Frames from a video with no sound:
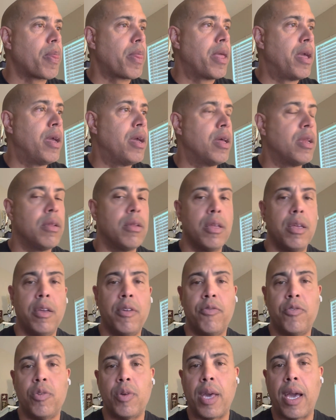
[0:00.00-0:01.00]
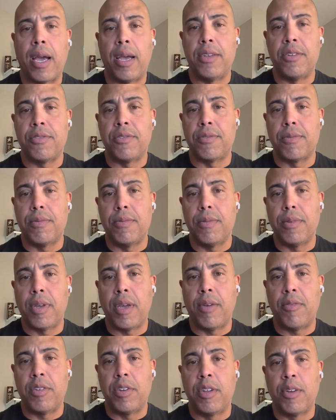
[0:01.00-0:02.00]
and if you guys
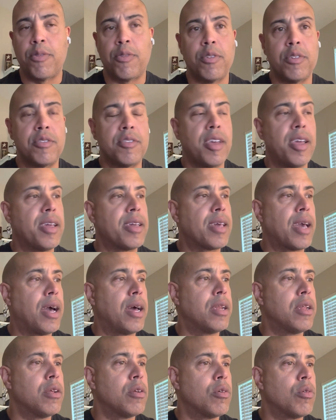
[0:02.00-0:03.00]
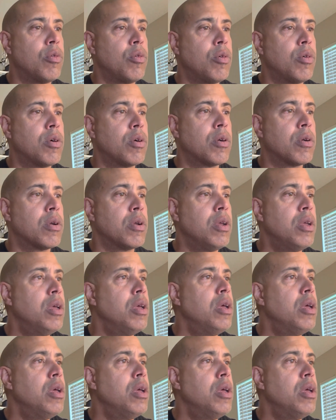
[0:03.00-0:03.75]
have a different take on it or